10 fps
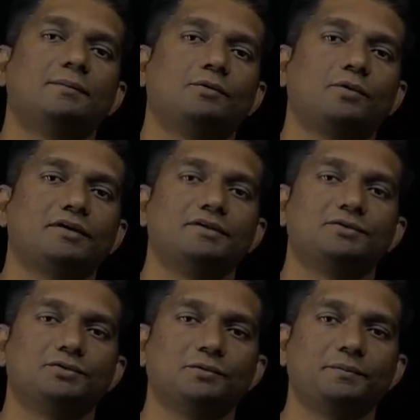broken
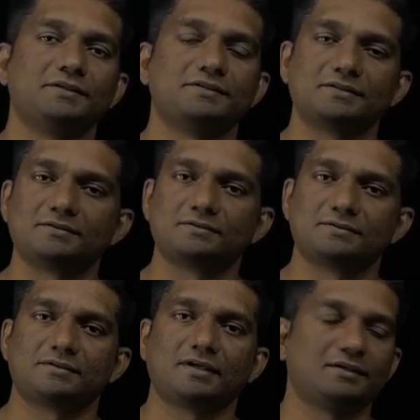into two
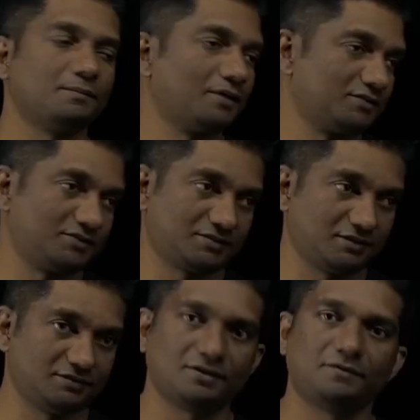pieces, and the mass is
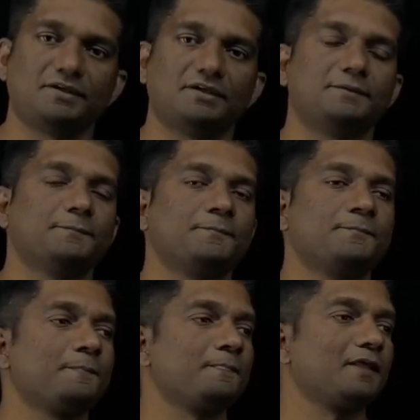conserved here.
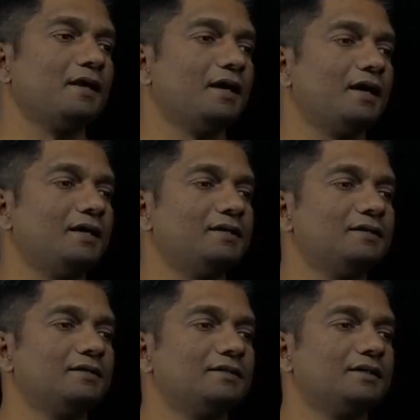
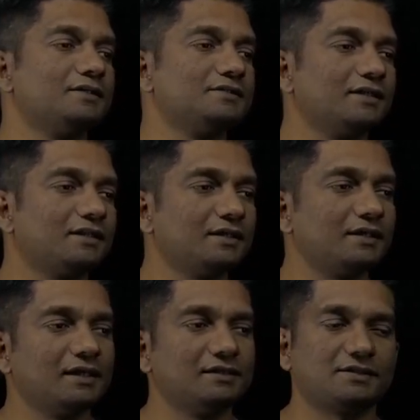And there is
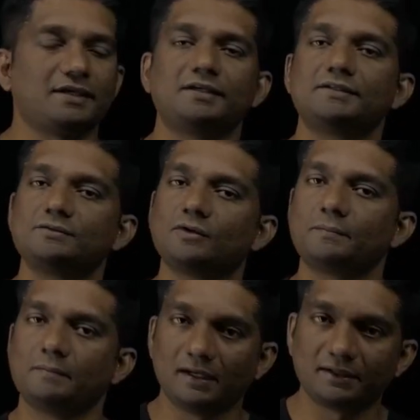nothing else, right? It is not
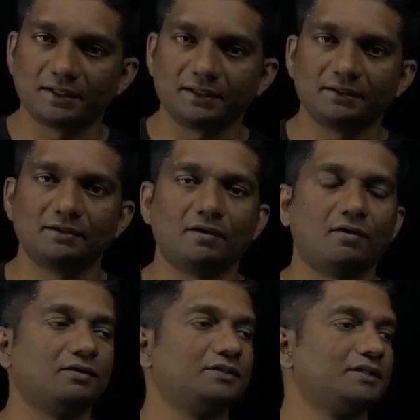melting,
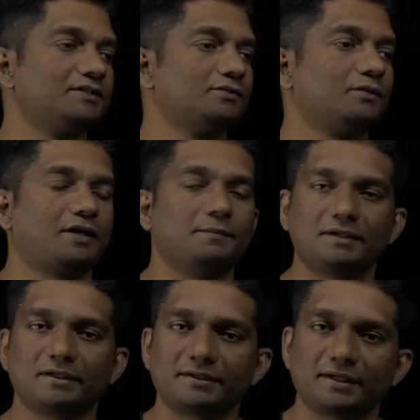or there is no
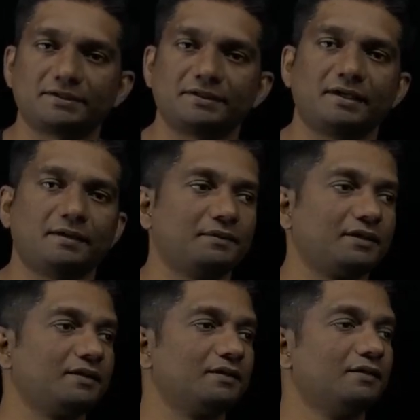chemical reaction
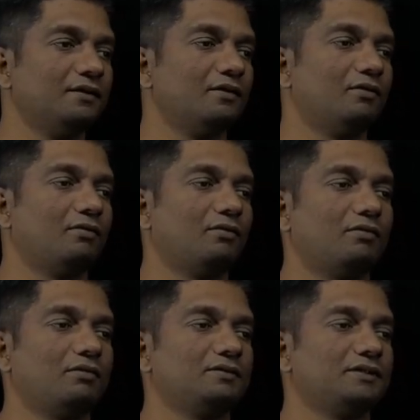happening,
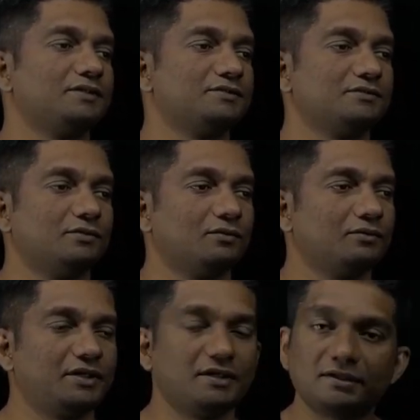or there is no
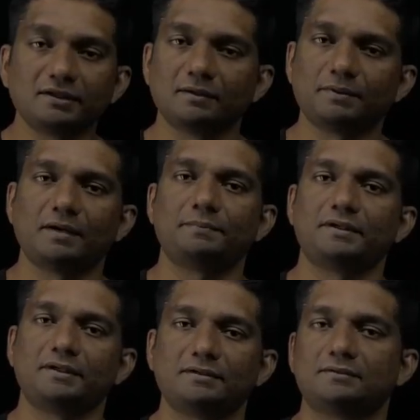heating up
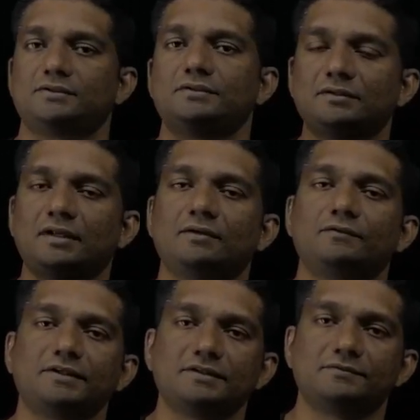happening. None
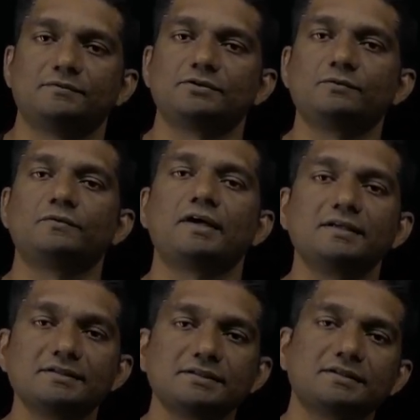of this. So where
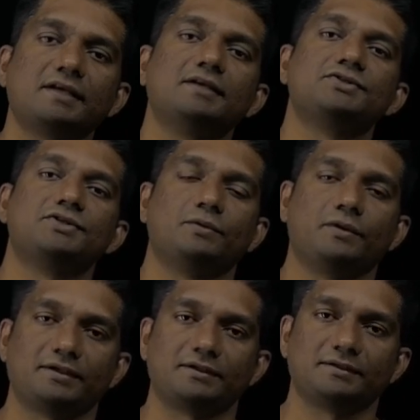is this energy going?